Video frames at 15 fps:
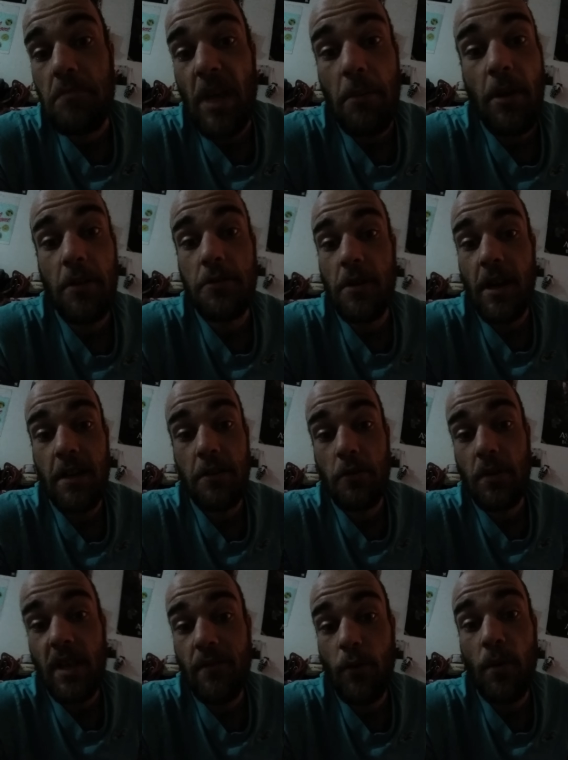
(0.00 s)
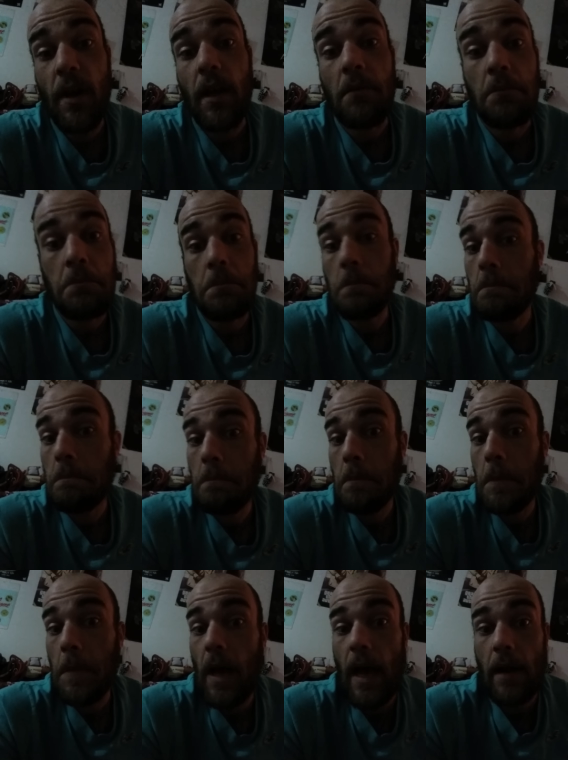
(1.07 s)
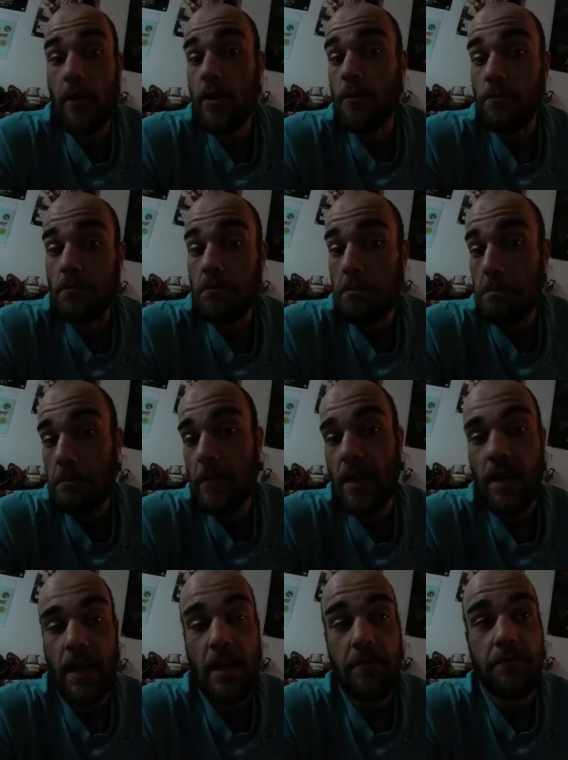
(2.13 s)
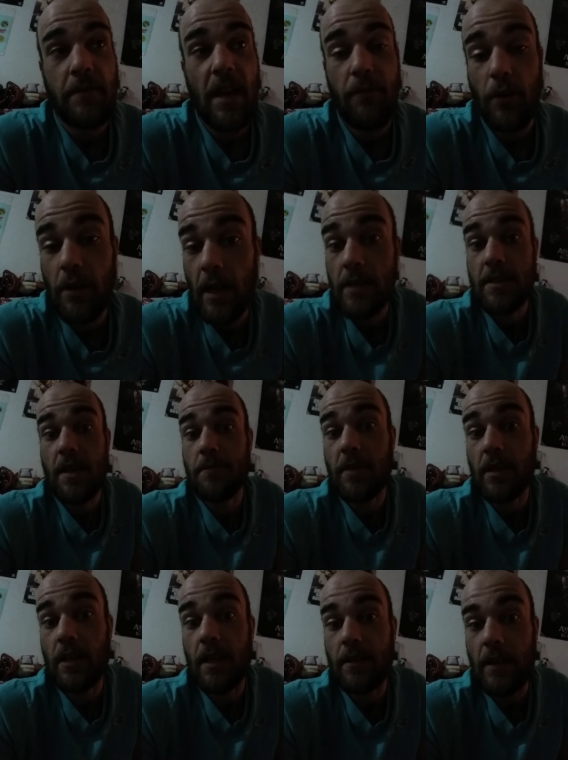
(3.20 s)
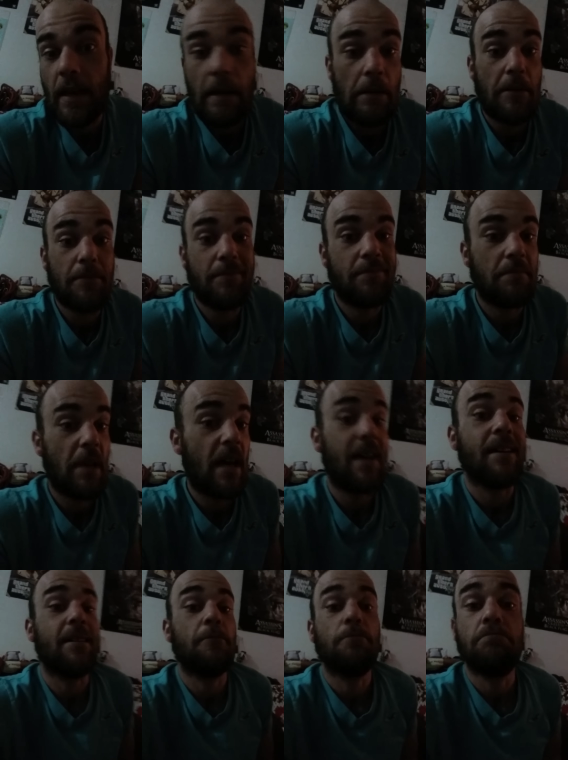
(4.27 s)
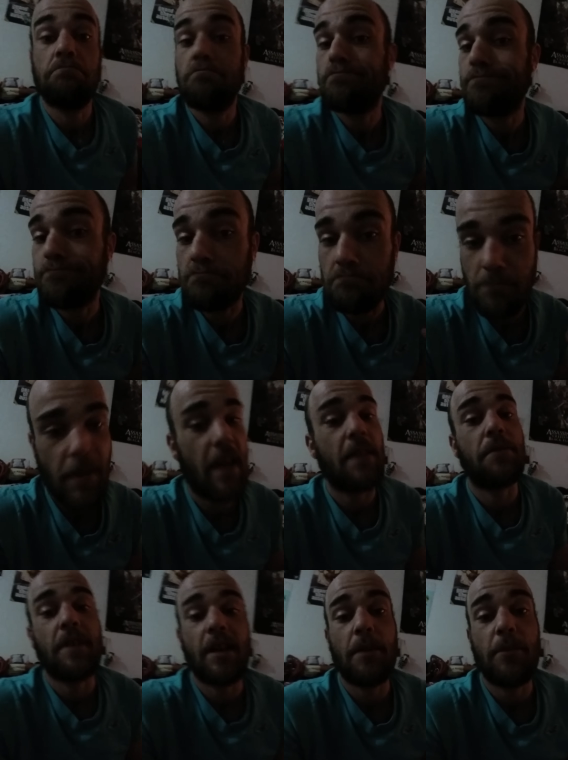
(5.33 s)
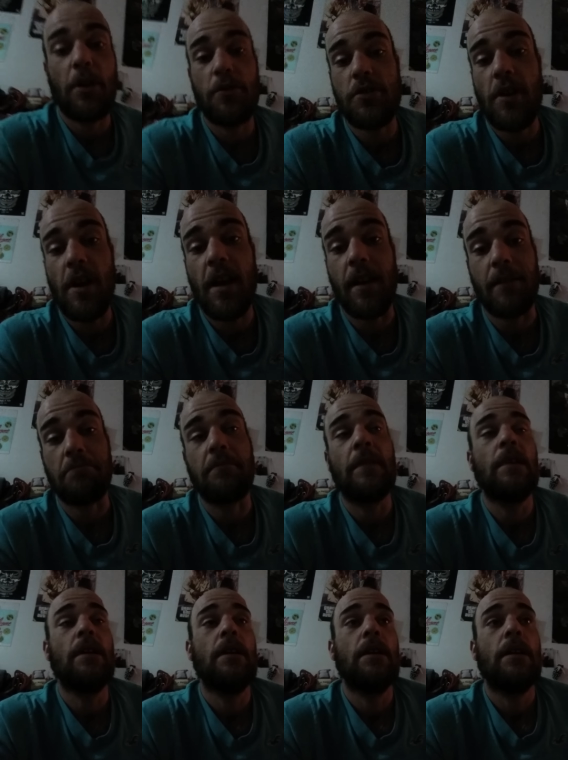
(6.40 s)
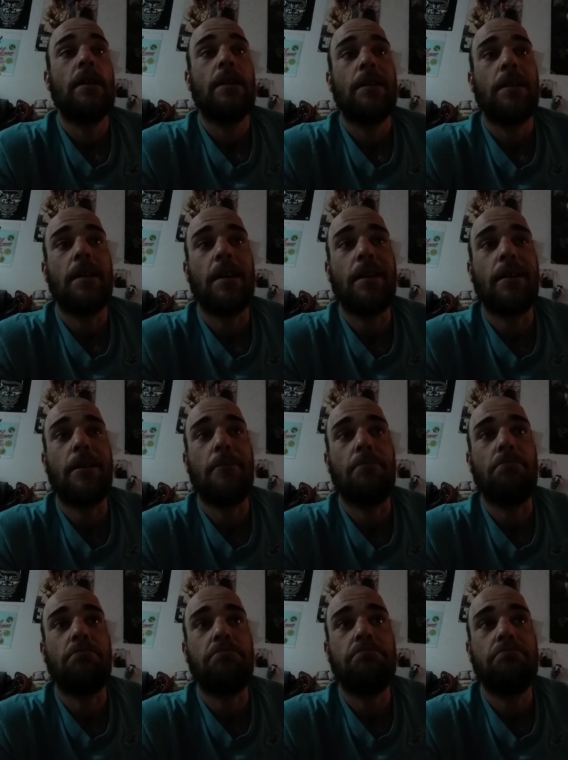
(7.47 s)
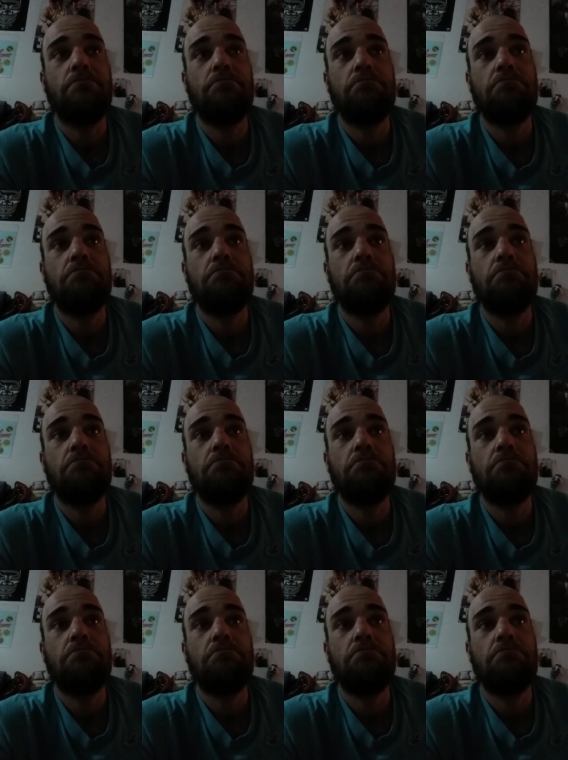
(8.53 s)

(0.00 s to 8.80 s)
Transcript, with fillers: maybe I'll try and do a giveaway. I don't know. I've never done something like that. I might think about trying. Um,